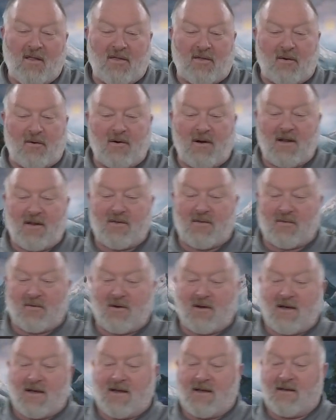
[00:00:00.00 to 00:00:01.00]

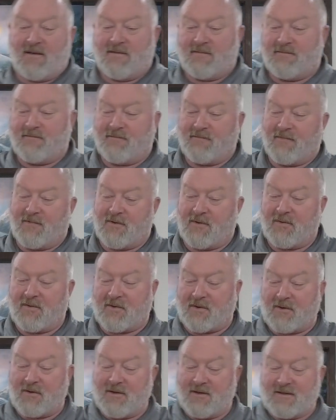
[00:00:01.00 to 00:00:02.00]
33 through
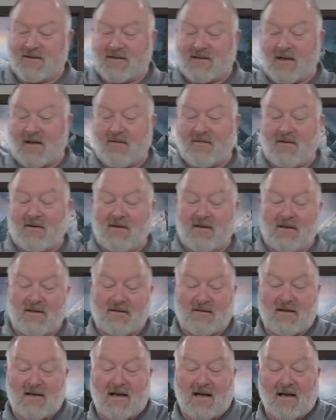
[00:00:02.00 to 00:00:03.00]
37,
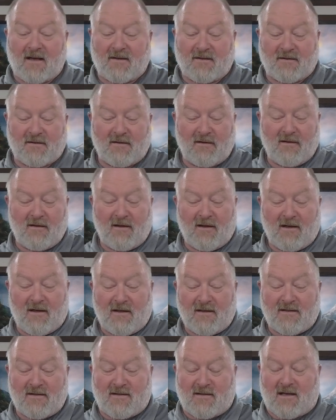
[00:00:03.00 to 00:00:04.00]
this next
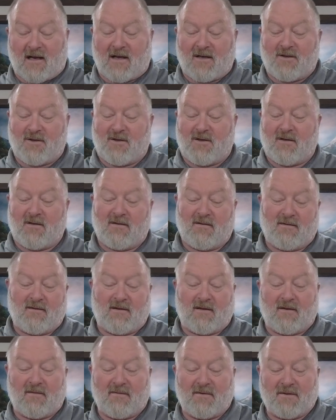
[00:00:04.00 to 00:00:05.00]
section
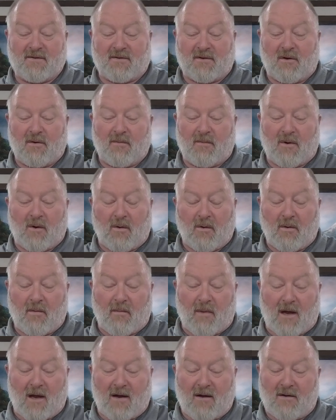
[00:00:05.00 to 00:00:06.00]
of the Sermon on the
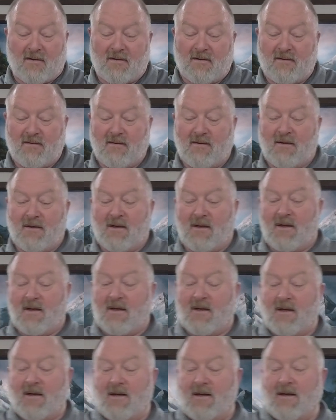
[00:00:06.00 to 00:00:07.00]
Mount.
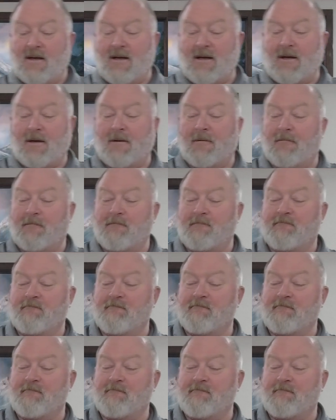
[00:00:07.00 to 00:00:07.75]
Um,